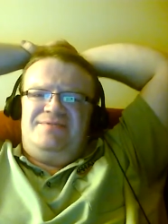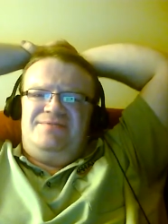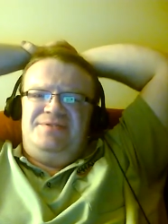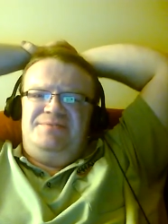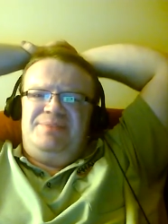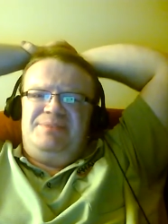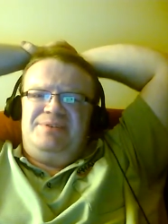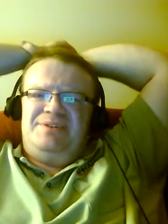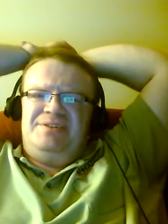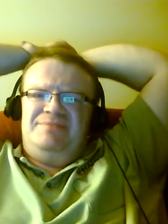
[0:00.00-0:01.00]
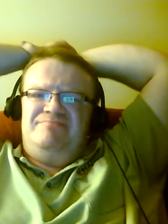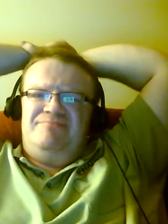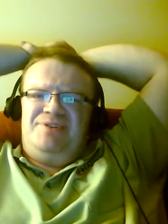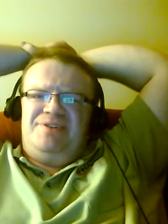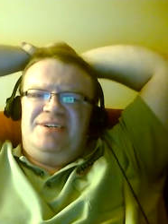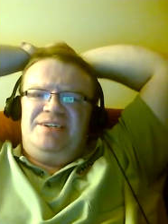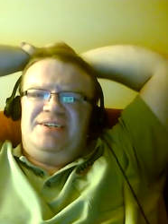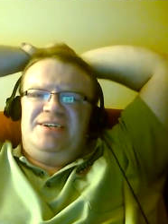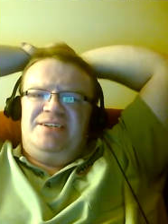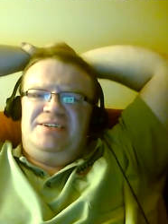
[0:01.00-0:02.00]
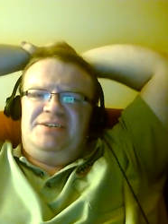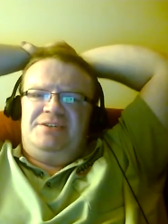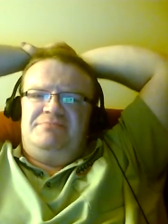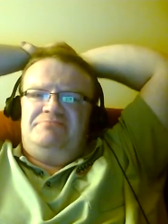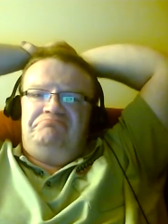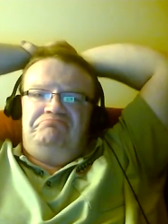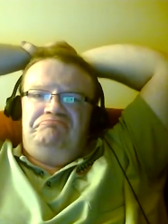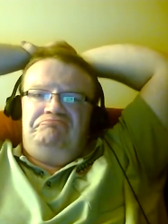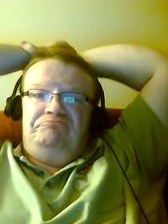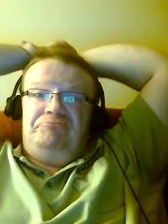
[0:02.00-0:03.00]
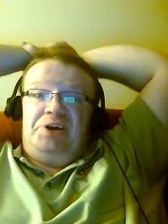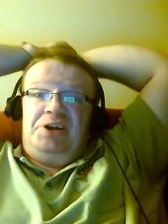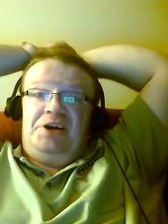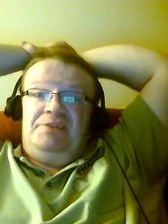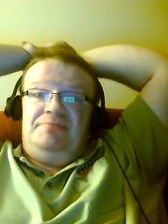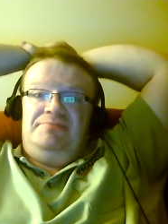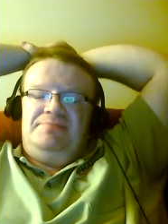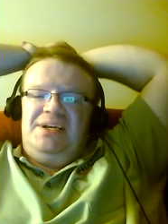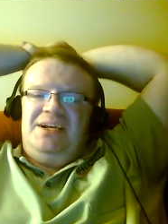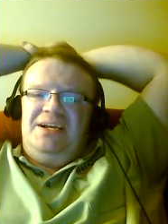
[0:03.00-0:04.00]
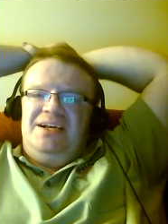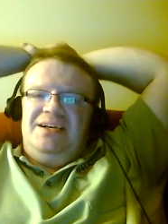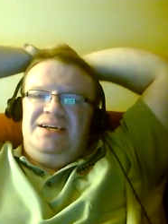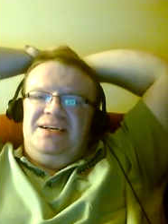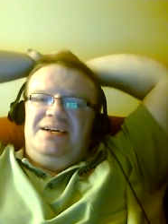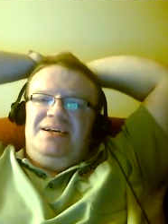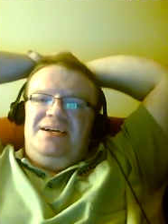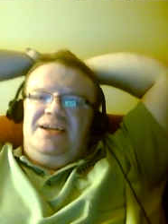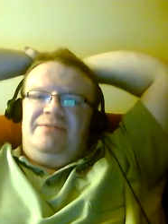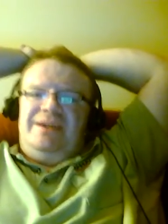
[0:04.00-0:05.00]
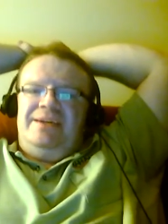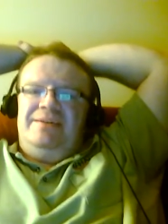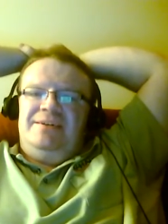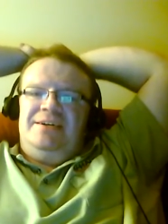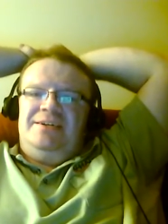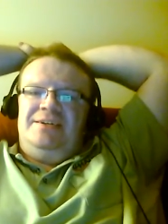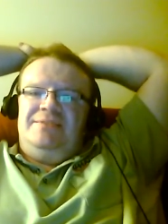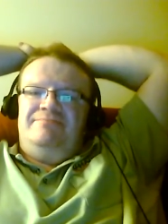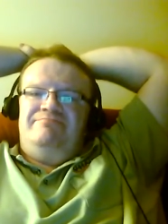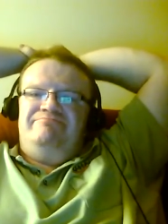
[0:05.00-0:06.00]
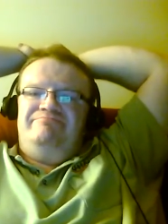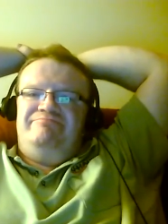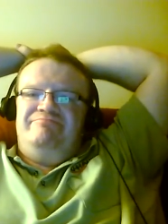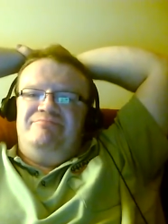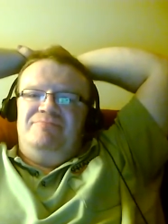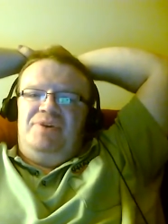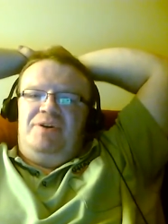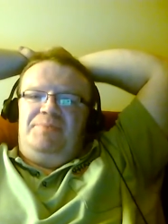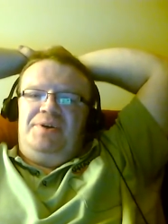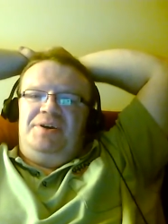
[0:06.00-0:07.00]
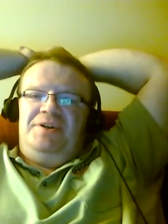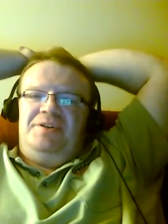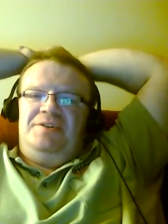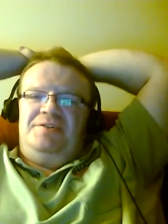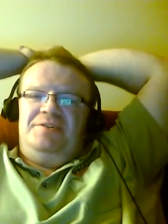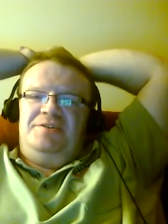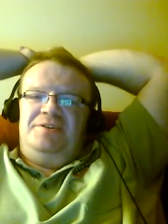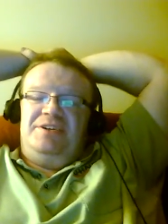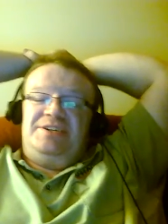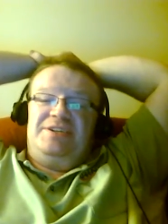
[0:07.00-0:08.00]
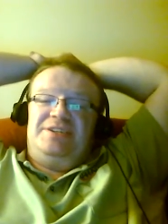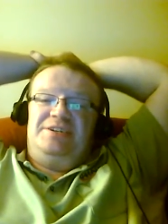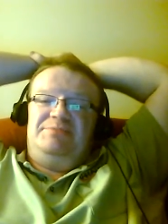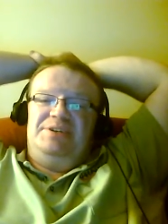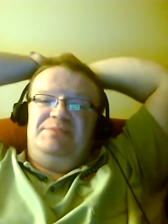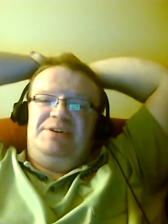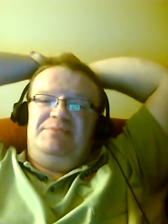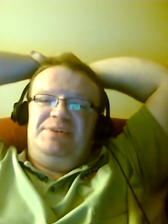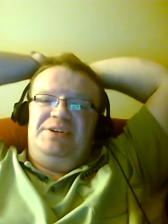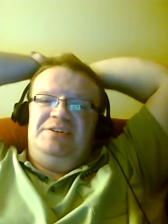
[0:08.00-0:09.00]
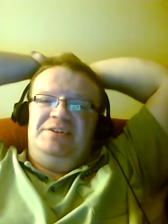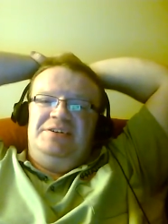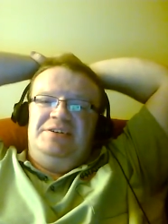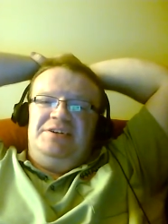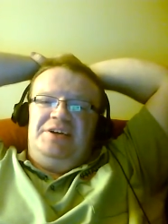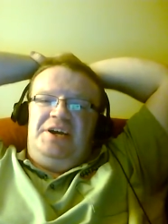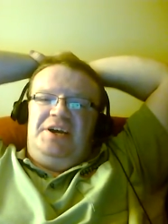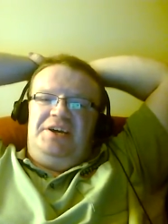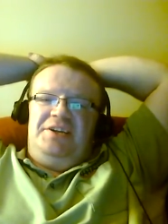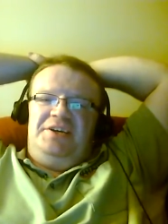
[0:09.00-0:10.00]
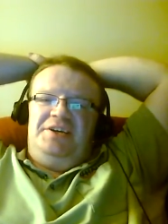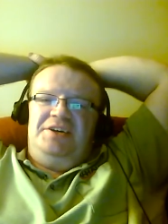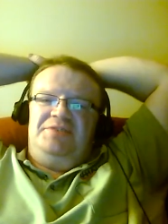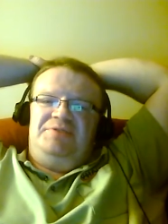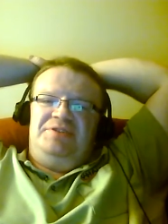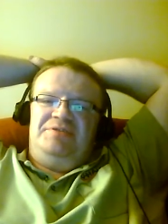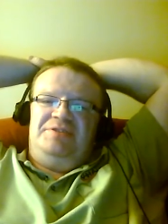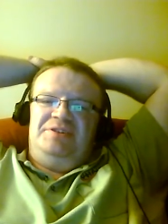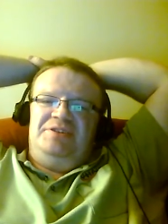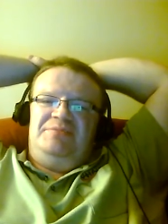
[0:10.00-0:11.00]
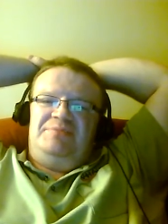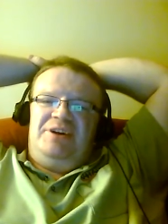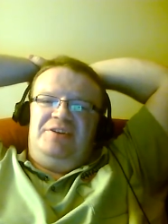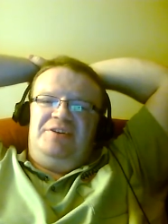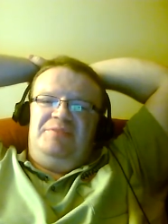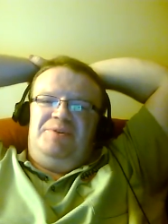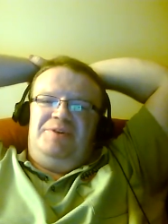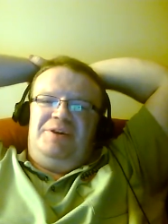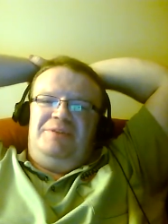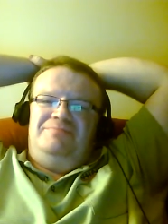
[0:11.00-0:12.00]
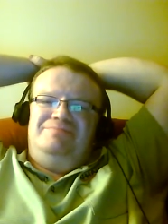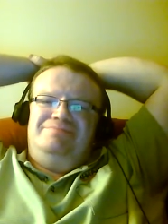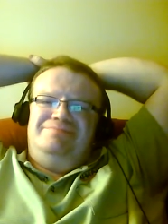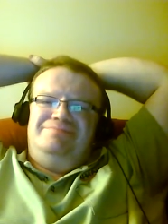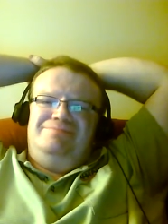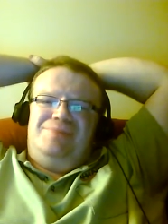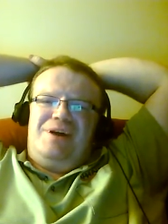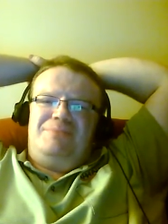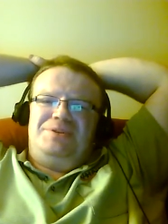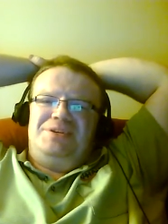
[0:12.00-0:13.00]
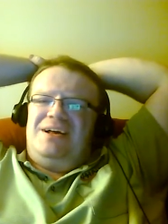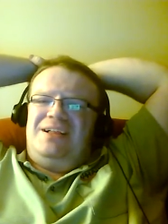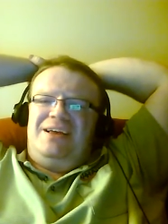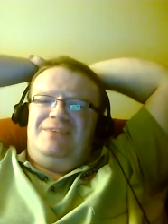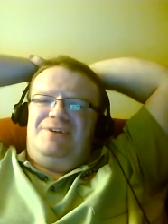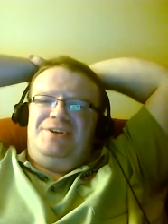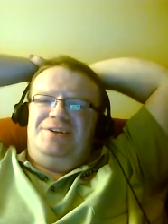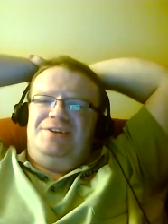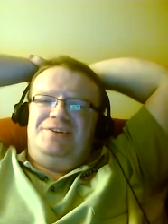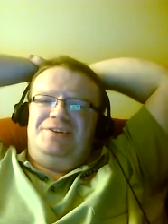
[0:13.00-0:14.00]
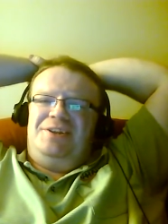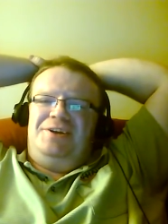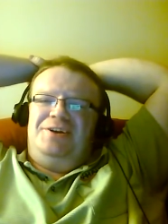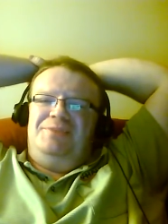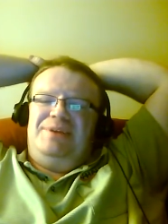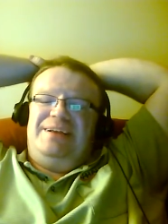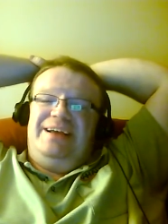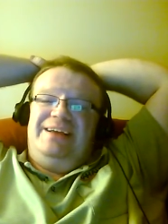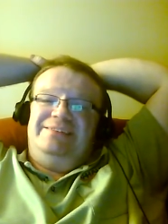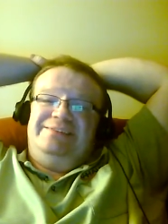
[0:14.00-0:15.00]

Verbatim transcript: for people to do things like this, so why not? Anyway, uh, hope you learned at least a little bit about me. And as we go on, you'll probably learn more, and perhaps not like what you learn. but hey,